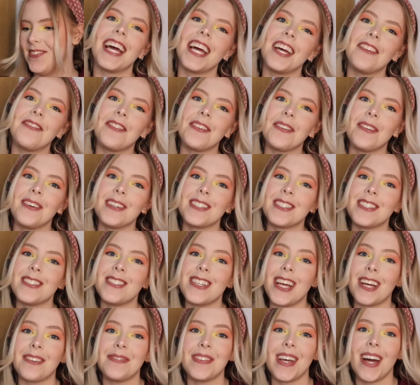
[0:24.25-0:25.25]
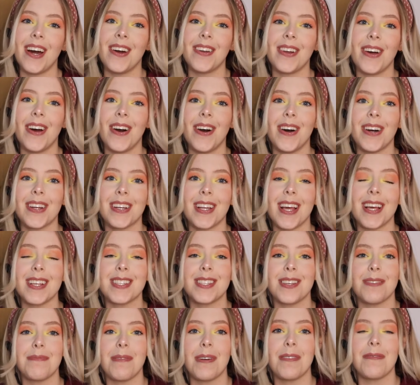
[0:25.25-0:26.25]
If you want to check me out on
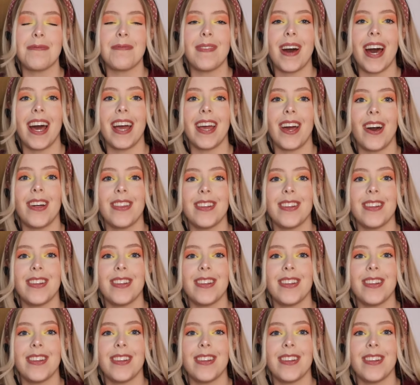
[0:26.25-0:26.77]
some of my